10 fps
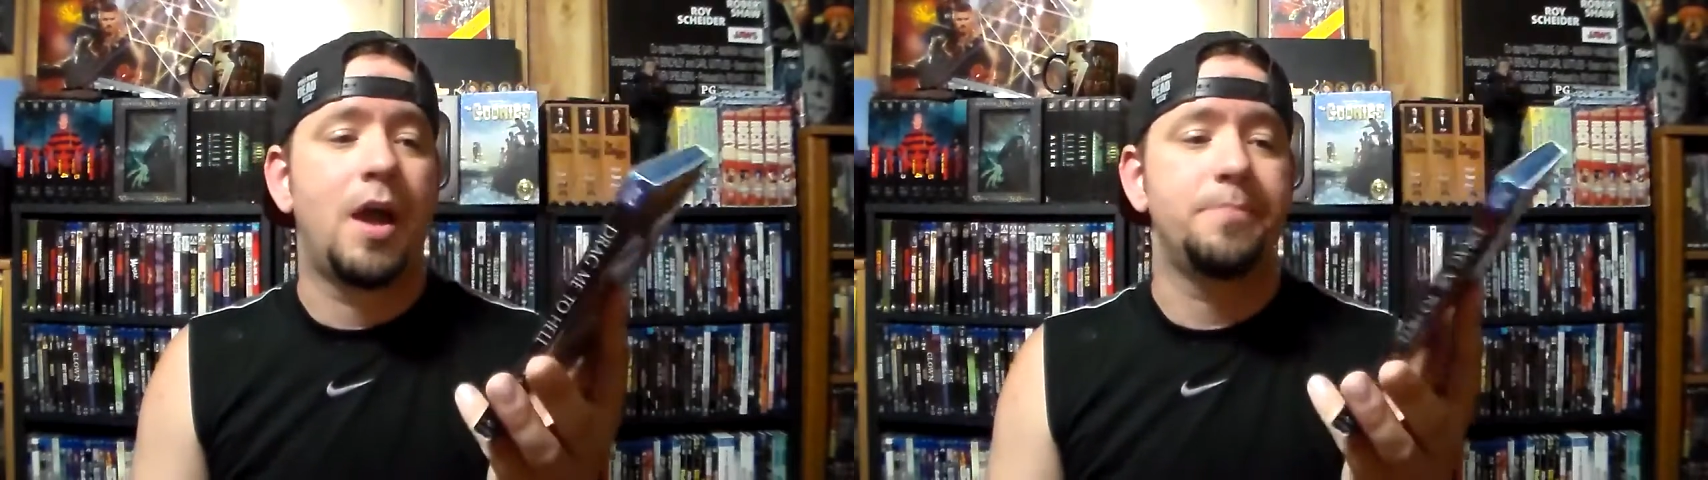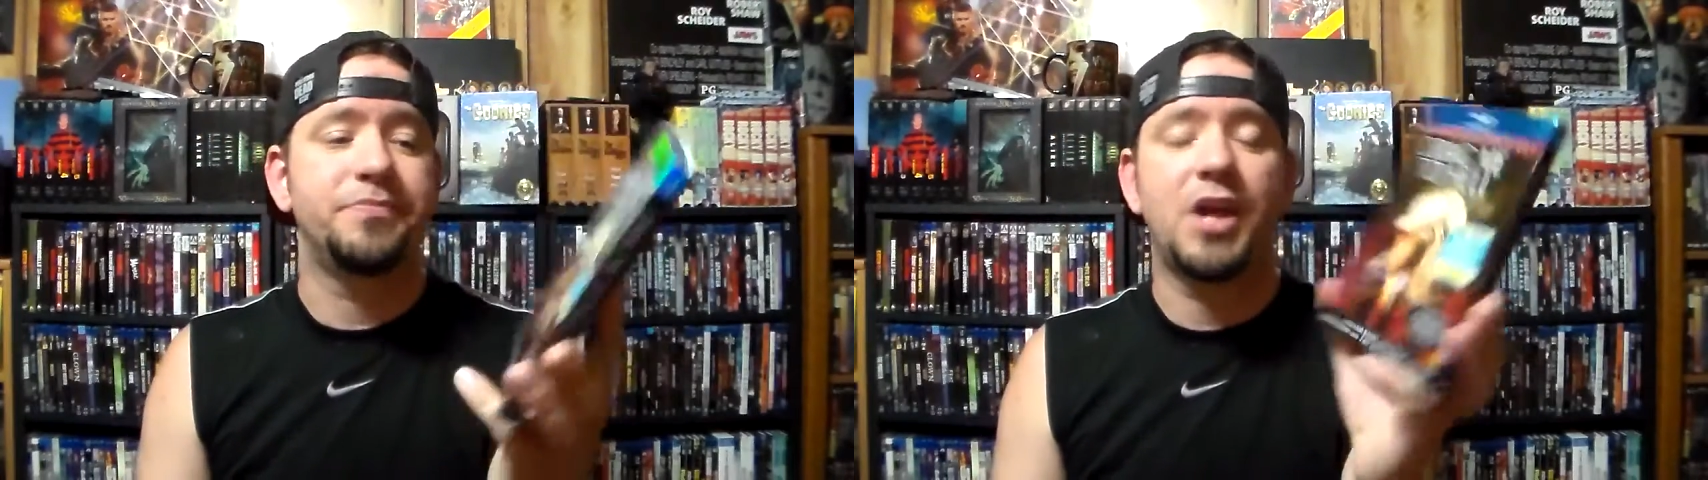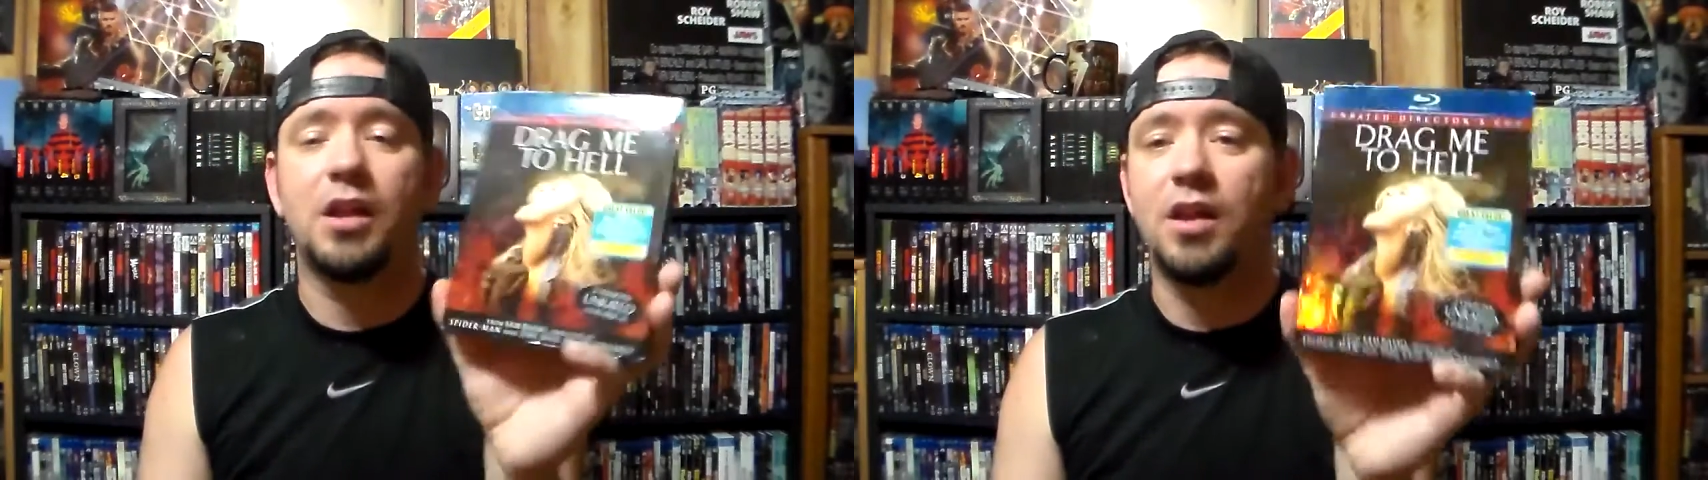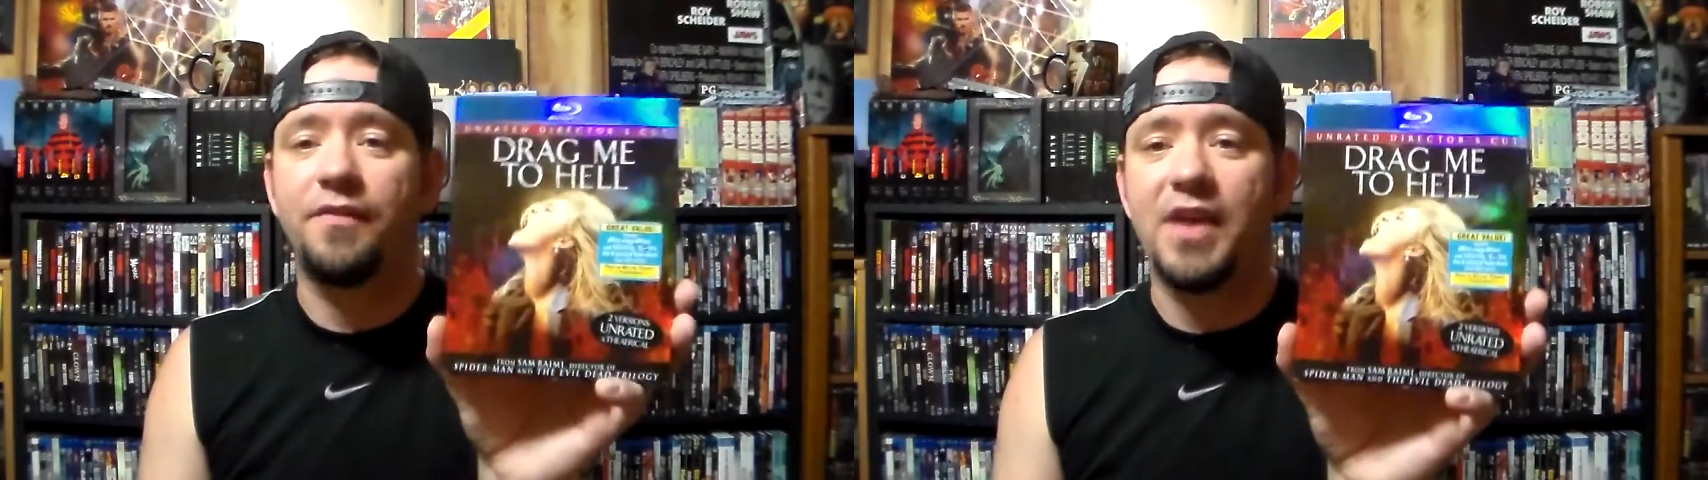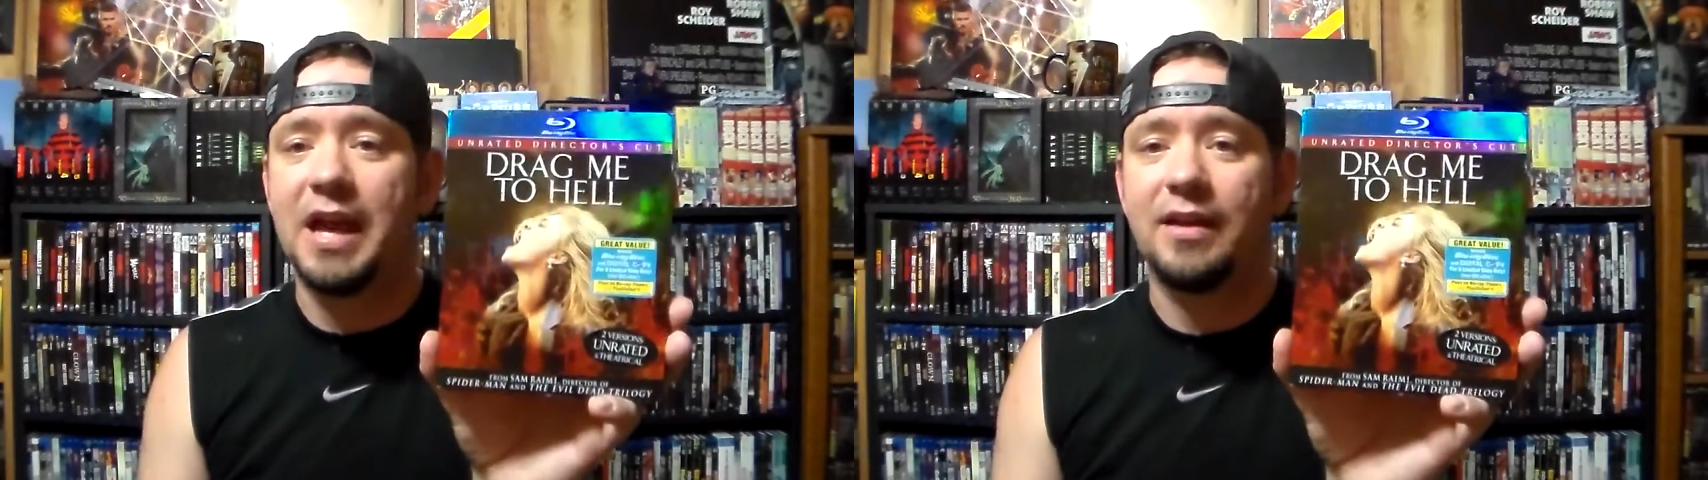I
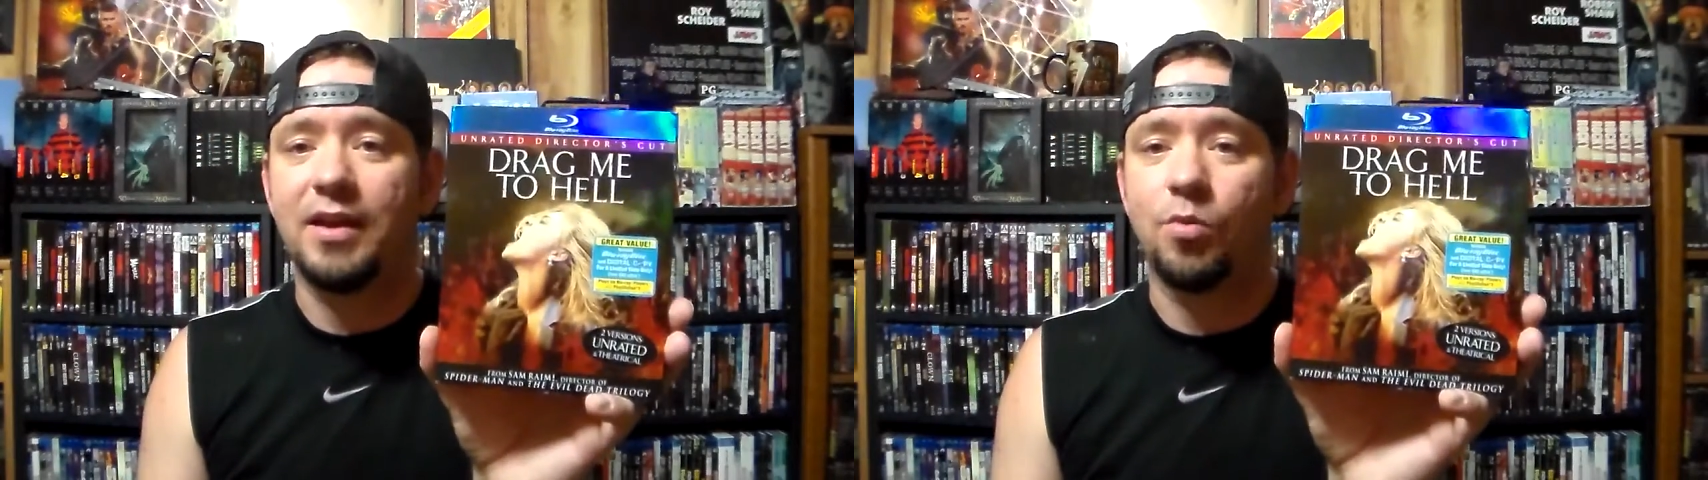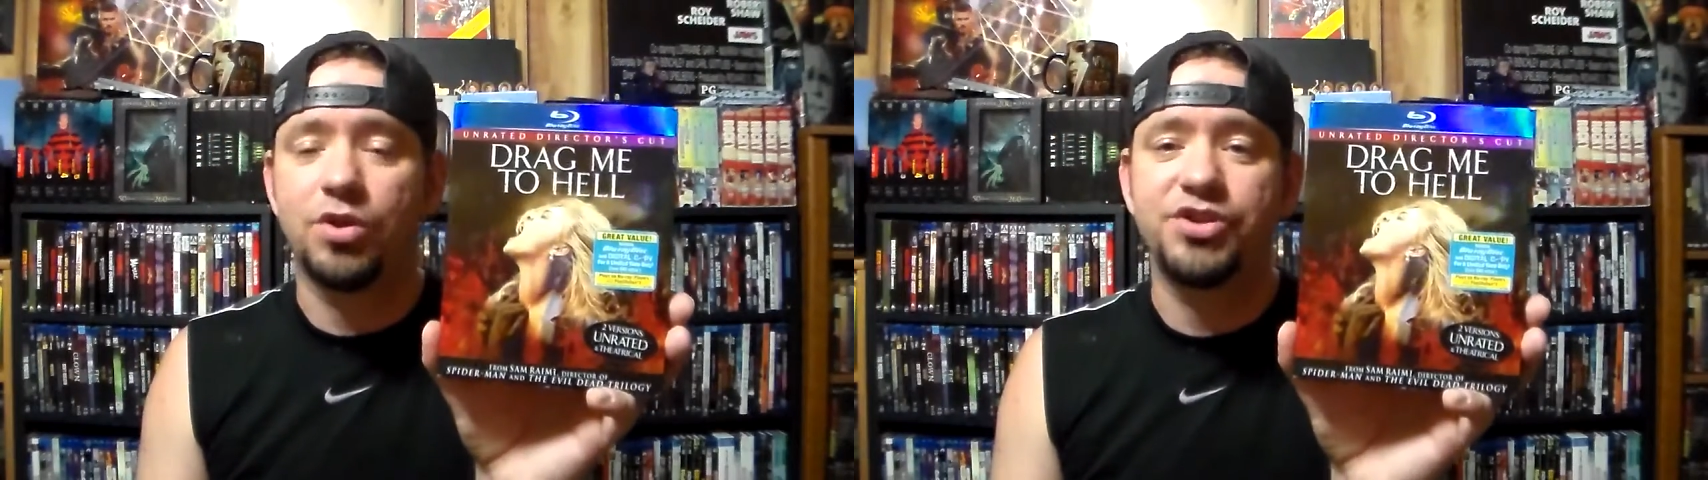love the ending where